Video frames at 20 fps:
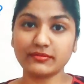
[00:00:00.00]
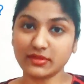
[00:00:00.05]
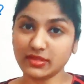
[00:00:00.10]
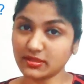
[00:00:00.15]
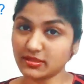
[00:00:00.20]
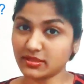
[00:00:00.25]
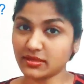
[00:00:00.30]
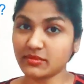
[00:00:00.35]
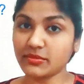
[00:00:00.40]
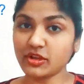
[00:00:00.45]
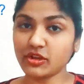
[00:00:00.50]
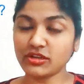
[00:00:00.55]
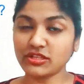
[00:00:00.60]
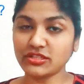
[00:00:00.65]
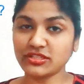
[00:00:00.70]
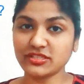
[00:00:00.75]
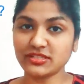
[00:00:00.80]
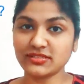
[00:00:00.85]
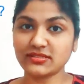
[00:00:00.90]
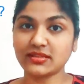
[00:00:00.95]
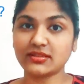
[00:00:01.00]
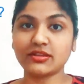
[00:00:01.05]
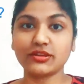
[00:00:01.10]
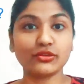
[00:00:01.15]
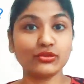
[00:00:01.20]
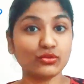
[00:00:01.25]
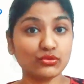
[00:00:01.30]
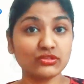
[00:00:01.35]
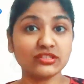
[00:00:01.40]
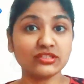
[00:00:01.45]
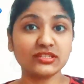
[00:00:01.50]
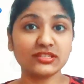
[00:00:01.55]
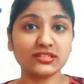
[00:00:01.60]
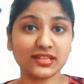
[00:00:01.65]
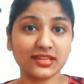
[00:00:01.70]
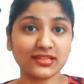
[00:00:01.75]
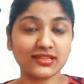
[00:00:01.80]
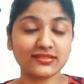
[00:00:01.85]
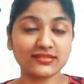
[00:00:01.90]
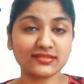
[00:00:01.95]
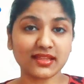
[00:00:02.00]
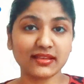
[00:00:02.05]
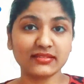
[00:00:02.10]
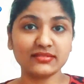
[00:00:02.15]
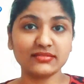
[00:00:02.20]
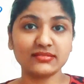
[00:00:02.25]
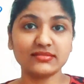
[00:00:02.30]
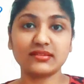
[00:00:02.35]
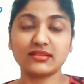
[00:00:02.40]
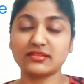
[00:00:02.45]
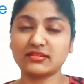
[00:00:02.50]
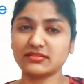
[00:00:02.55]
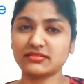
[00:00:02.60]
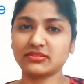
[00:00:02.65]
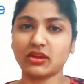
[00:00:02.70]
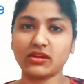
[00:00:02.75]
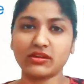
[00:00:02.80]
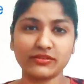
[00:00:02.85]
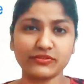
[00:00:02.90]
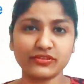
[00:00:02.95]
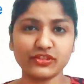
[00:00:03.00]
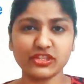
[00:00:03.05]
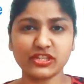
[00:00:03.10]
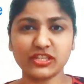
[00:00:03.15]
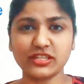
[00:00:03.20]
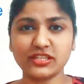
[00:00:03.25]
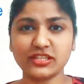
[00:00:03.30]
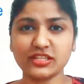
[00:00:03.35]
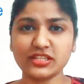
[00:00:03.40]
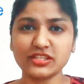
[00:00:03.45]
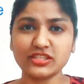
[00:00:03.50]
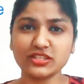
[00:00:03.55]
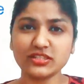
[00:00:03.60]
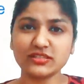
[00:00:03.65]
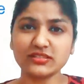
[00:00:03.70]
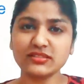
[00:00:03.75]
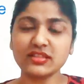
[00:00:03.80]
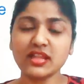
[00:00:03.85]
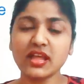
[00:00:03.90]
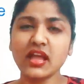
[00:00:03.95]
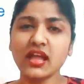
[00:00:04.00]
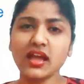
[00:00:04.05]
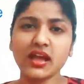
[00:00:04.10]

the terminologies that are used in data science, that is artificial intelligence,